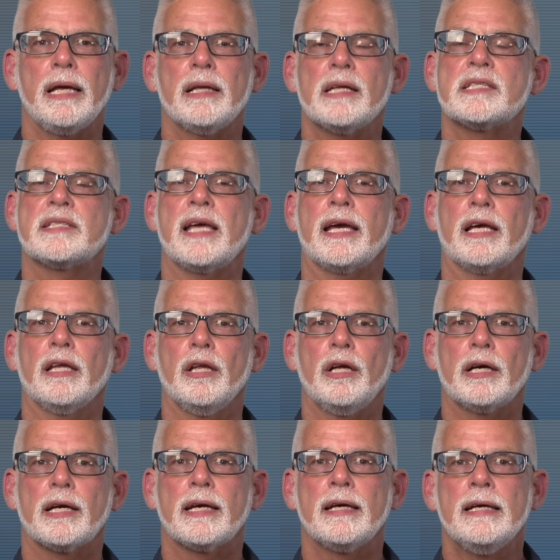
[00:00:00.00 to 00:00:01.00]
Let's take a
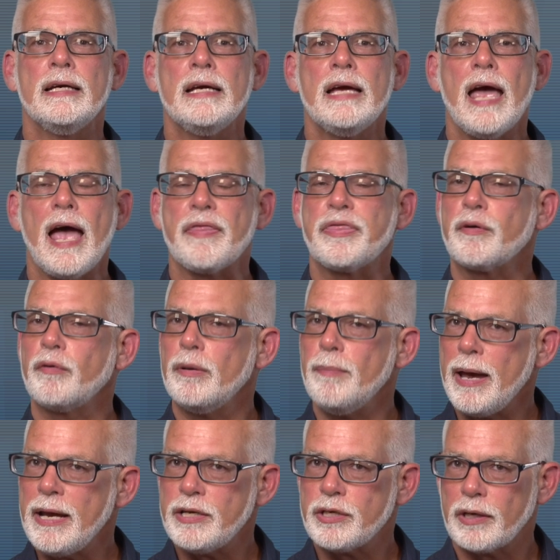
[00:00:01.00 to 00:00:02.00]
look at the
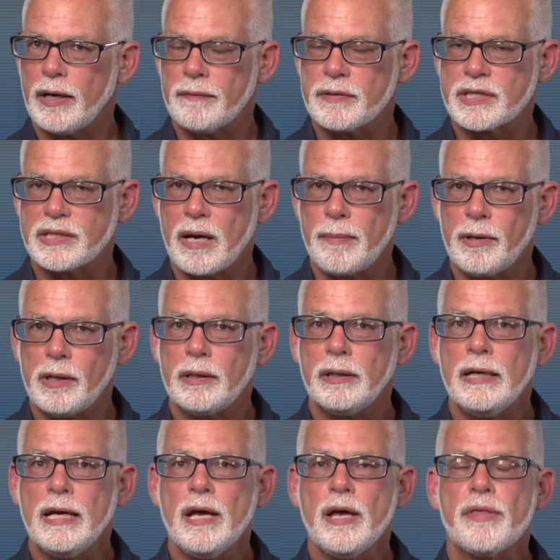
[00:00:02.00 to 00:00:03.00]
remainder of summer
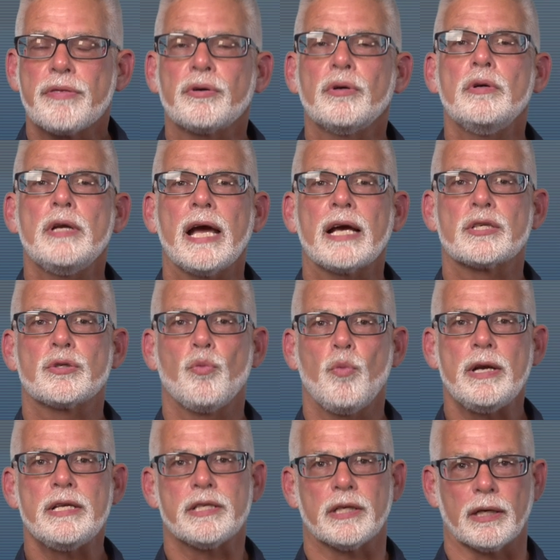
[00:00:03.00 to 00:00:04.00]
through next
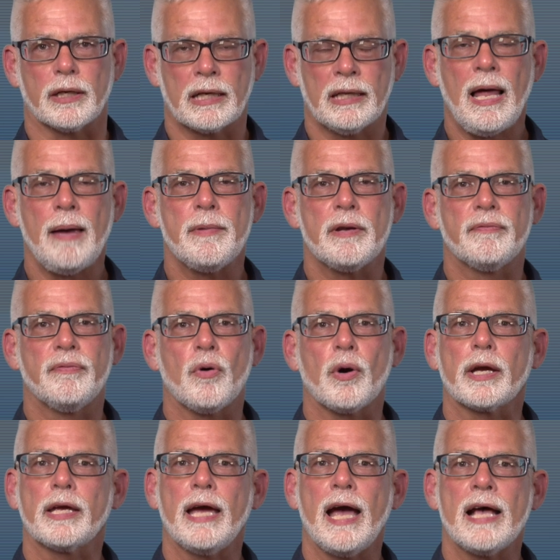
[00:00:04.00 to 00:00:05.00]
winter climate
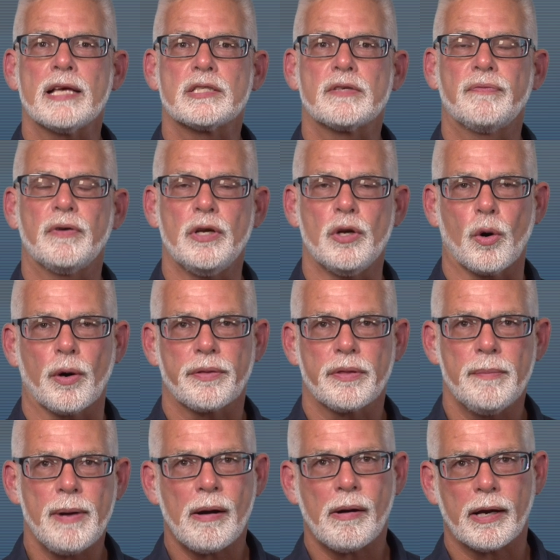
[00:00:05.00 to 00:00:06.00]
forecasts for North
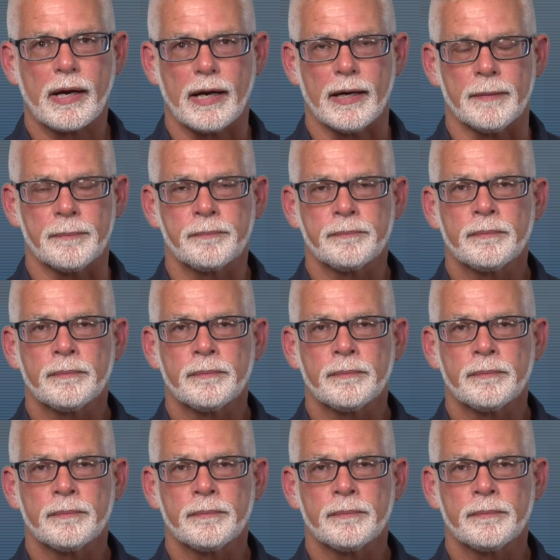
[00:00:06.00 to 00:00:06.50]
America.